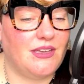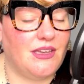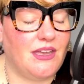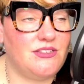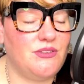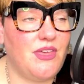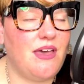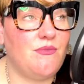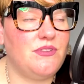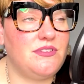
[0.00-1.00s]
And so
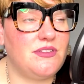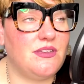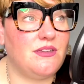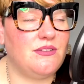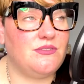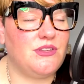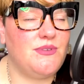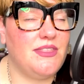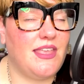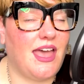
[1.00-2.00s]
that was
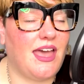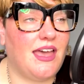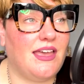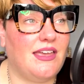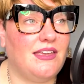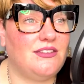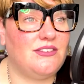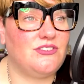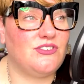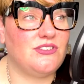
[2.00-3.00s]
doing that.
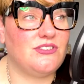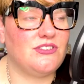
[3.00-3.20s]
It's just